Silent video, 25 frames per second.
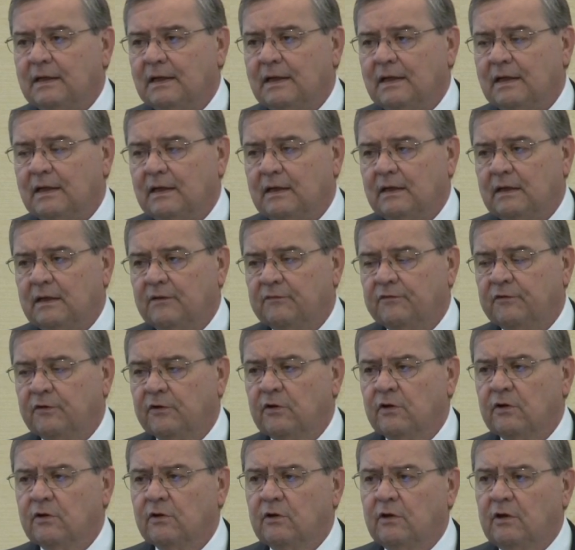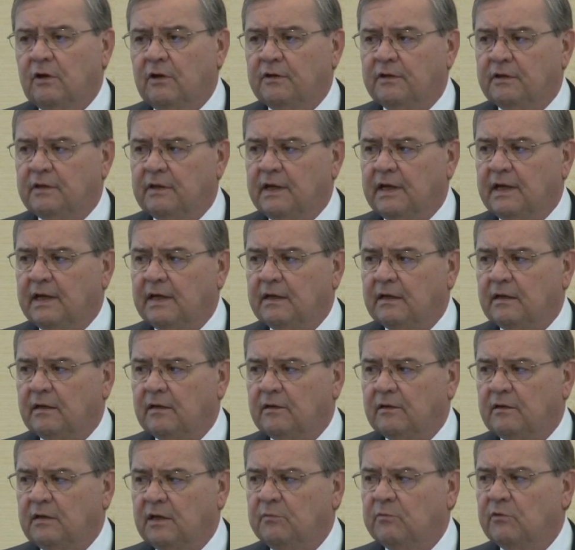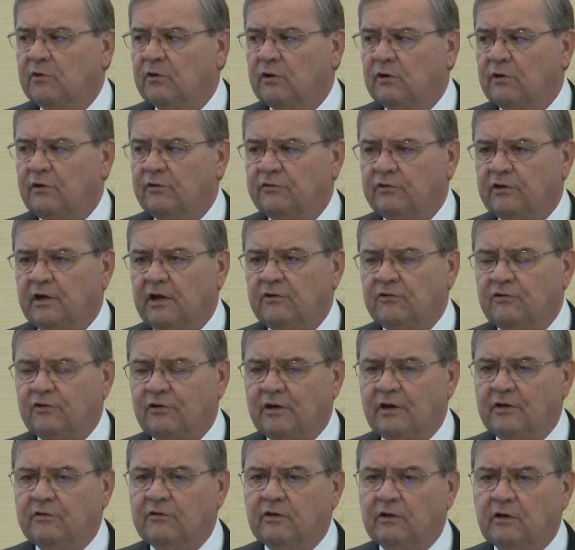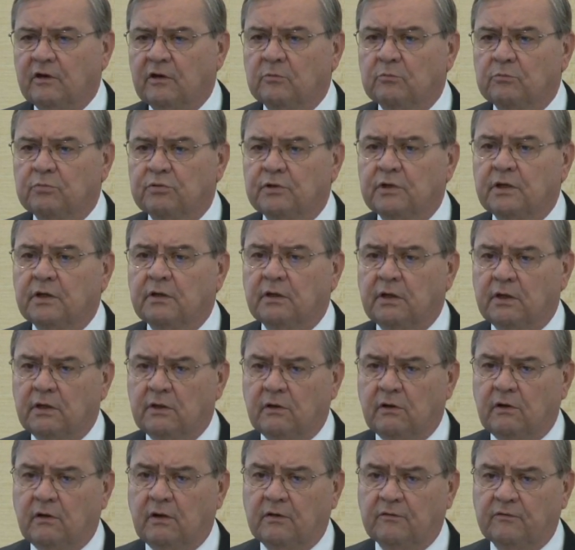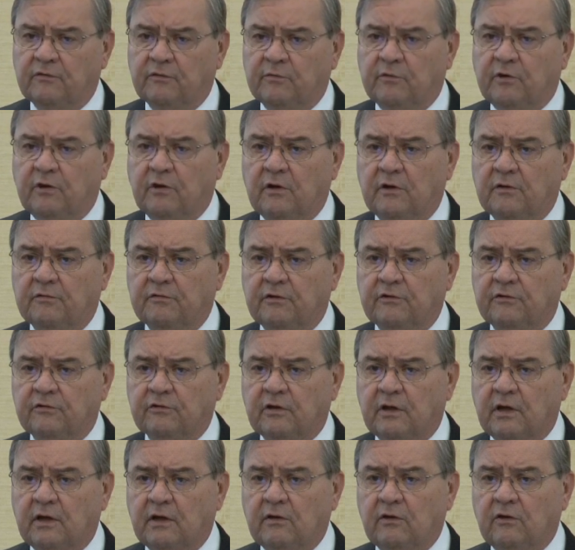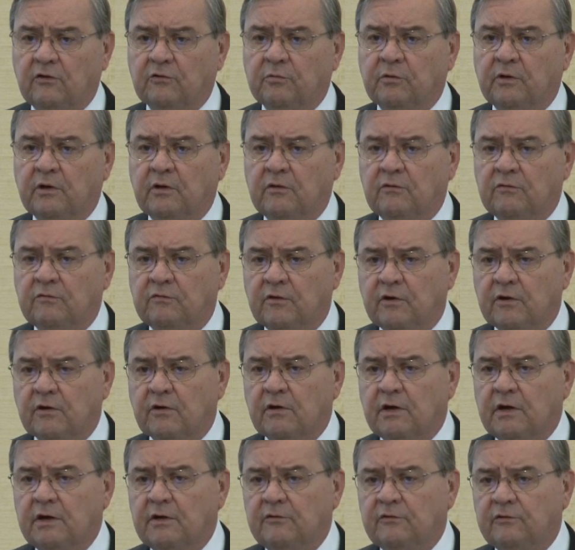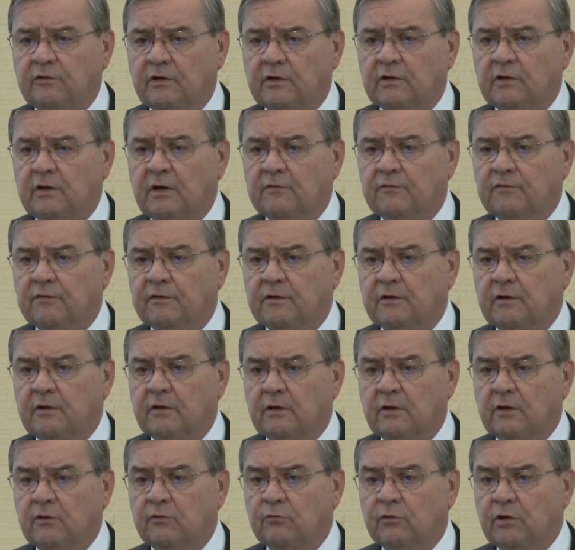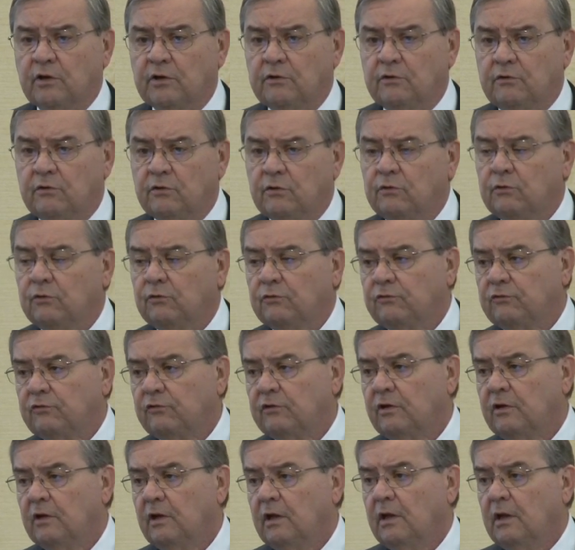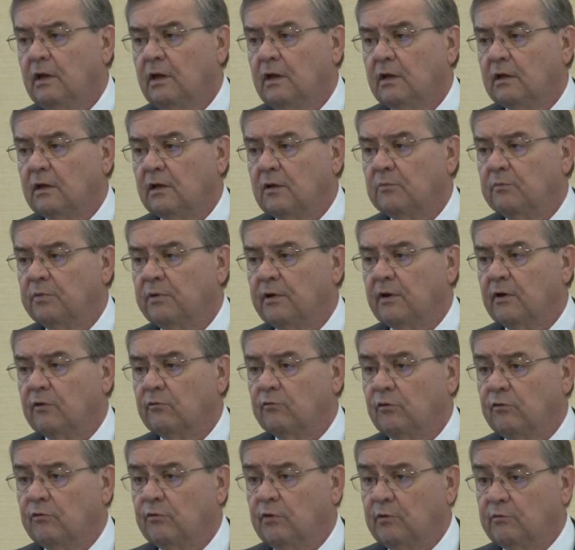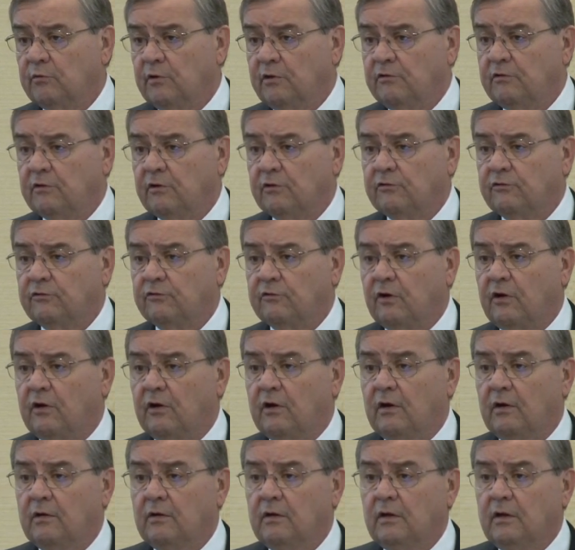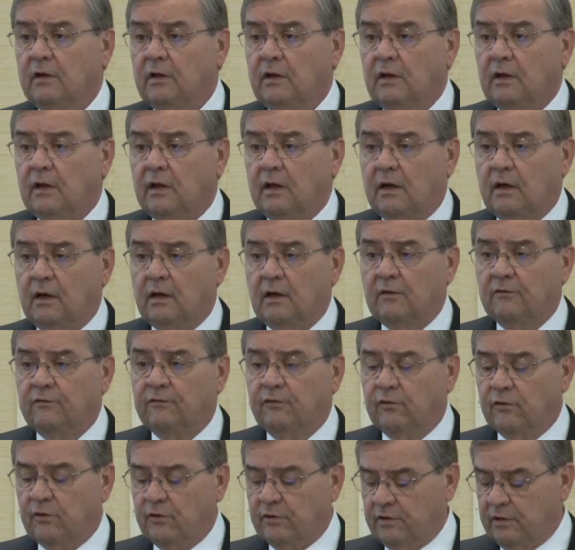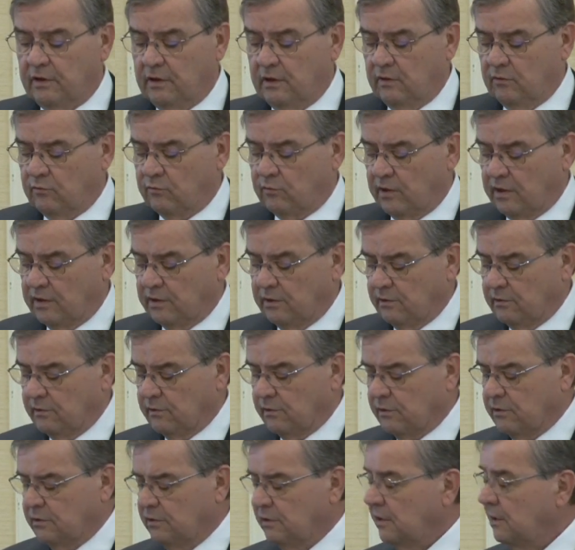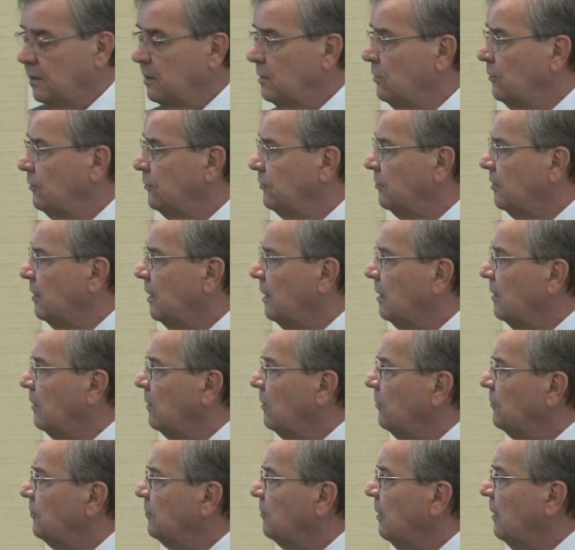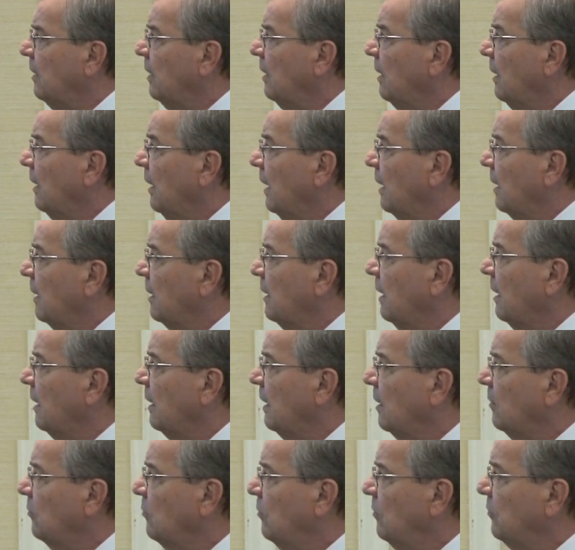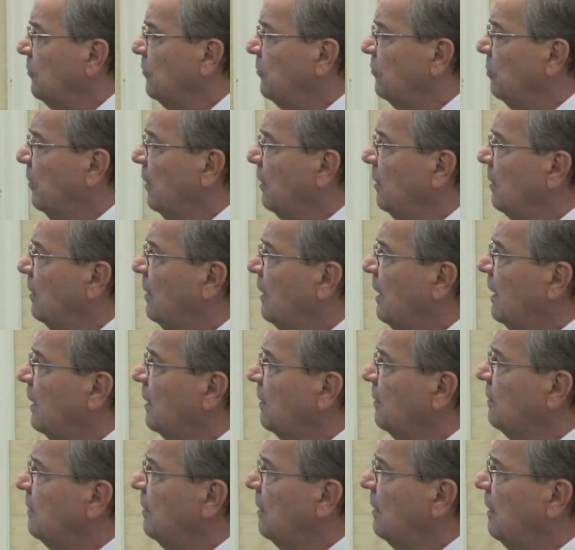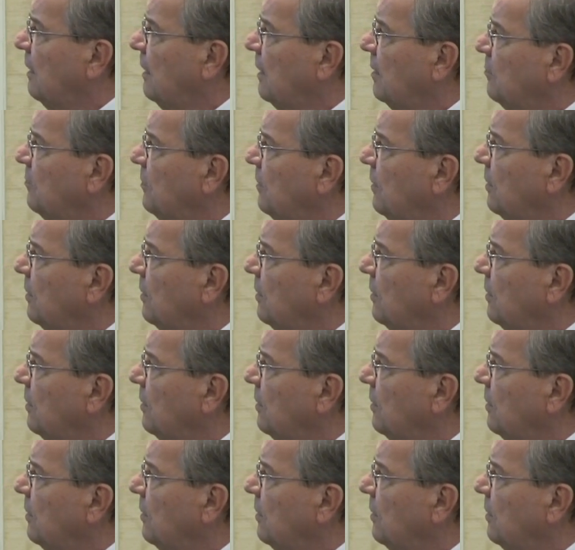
uh, if you look at all the data, demoralization isn't completely gone from all of the scales, but it's very significantly reduced compared with what we just saw uh, for the regular clinical scales. And again, I won't spend a lot of time